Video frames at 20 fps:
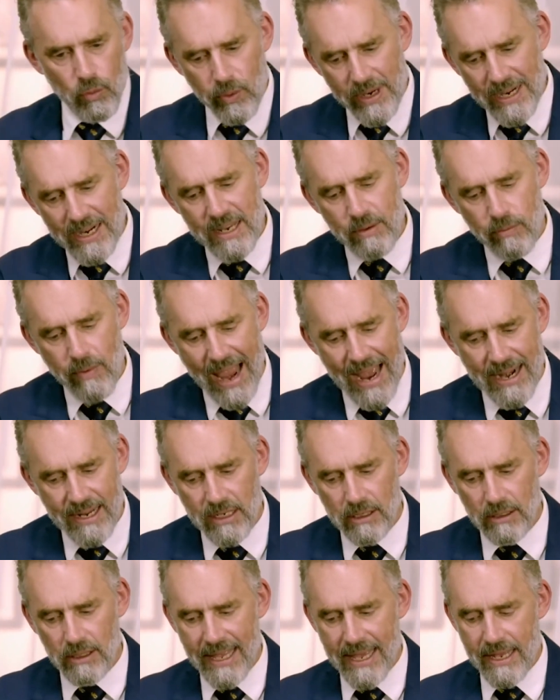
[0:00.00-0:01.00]
on the really
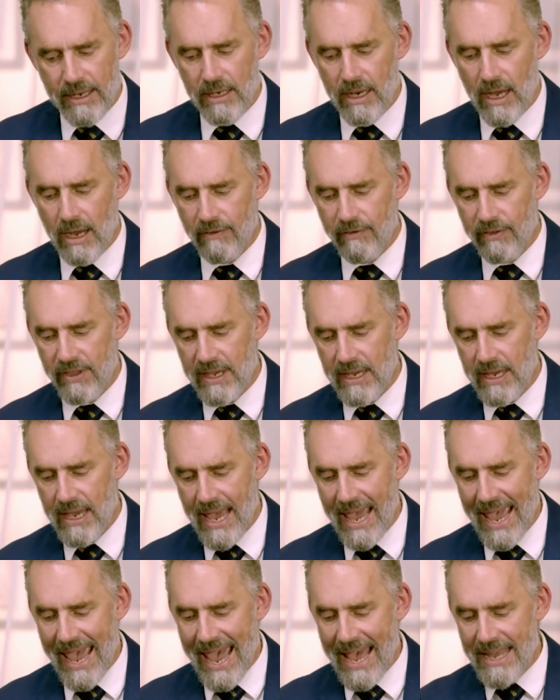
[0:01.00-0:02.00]
radical end of
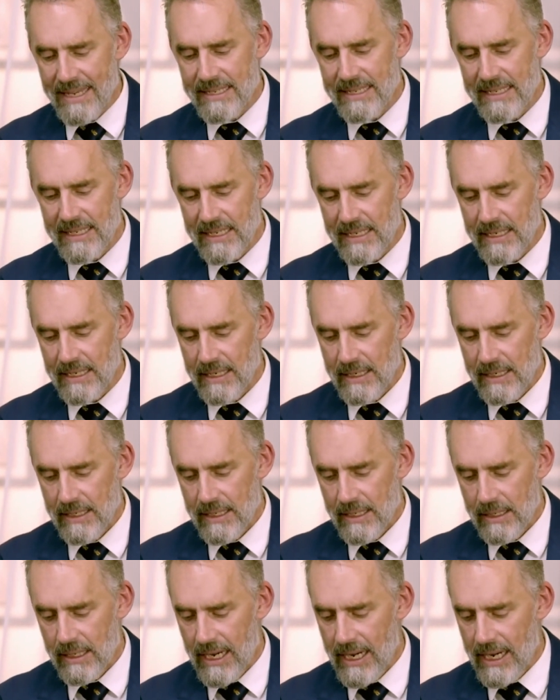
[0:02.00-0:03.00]
the
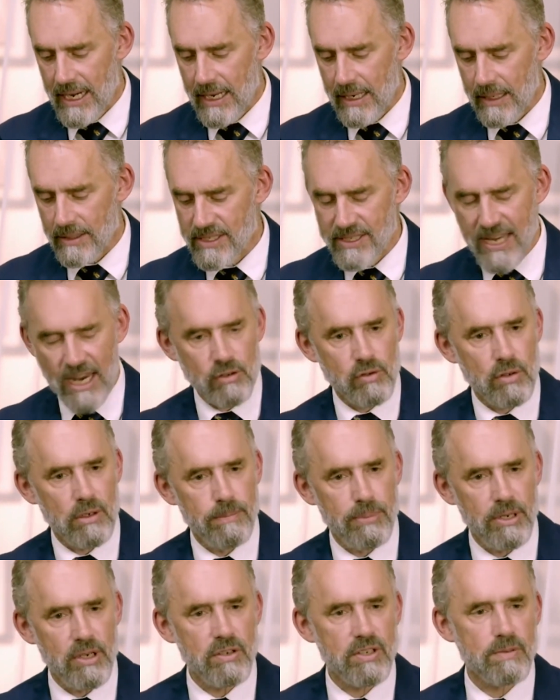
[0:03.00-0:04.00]
anti-sexual
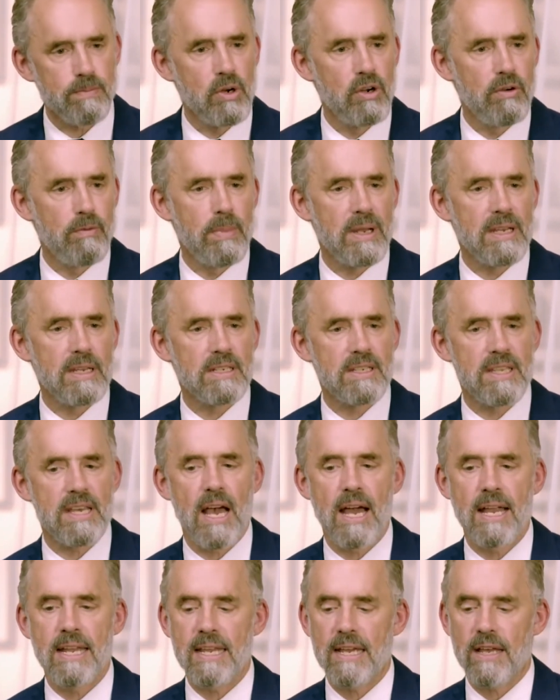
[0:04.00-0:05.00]
abuse movement is the
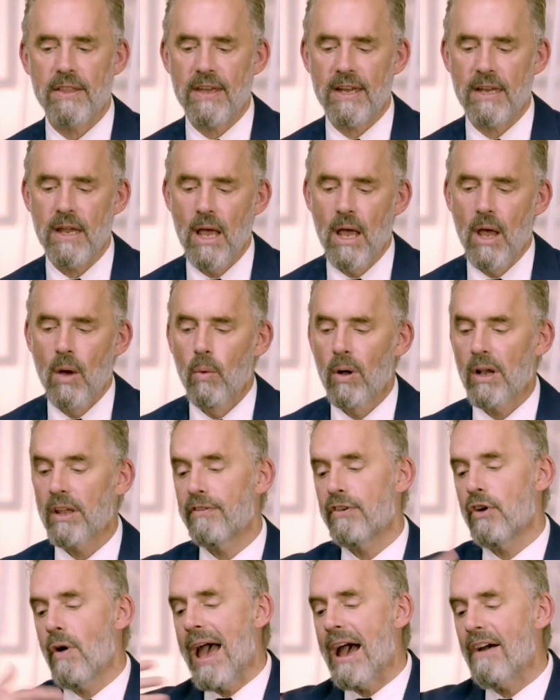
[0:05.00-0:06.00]
idea that, well,
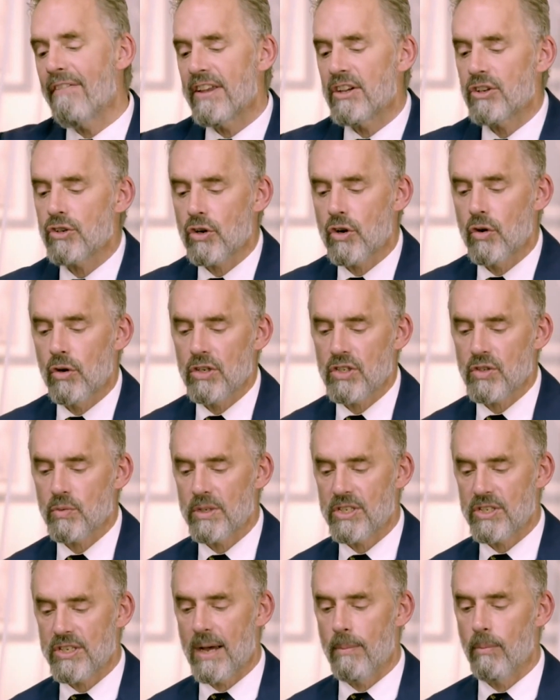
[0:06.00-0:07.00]
if you have intercourse
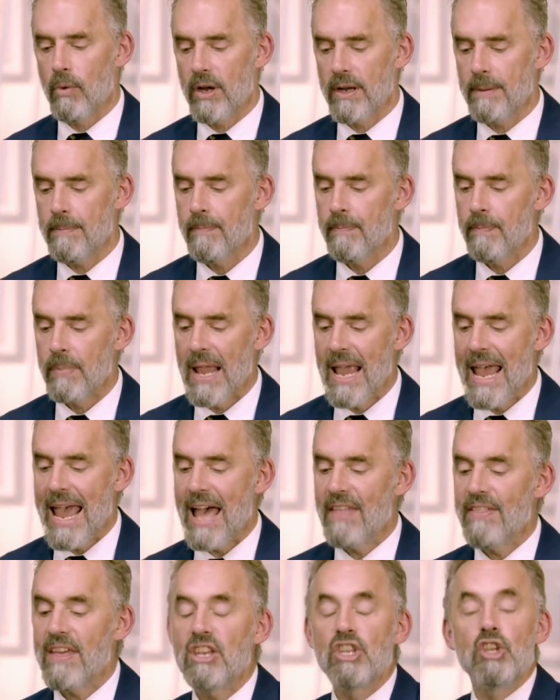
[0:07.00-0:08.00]
with someone
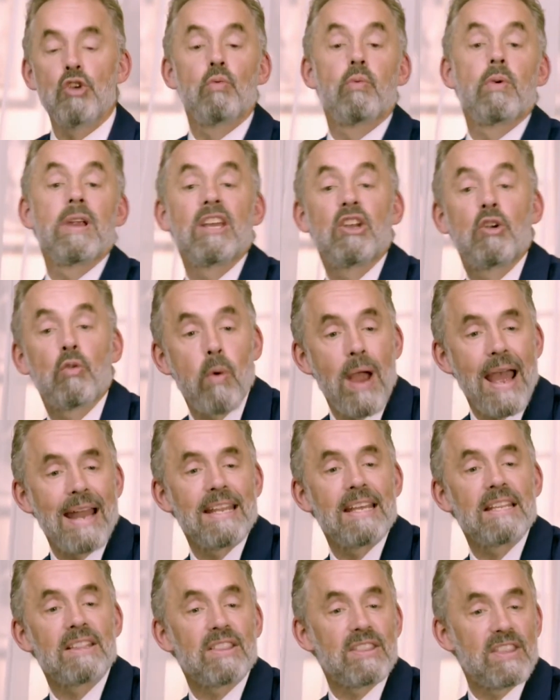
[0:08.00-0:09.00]
and then you
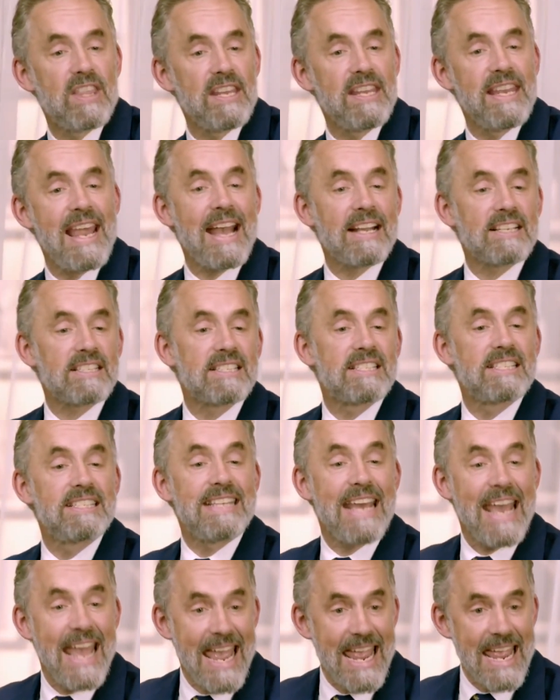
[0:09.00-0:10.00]
regret it the next
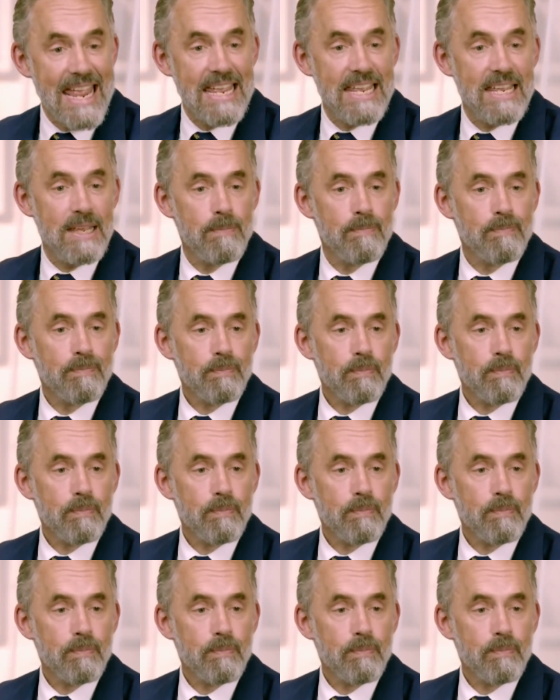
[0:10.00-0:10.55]
day,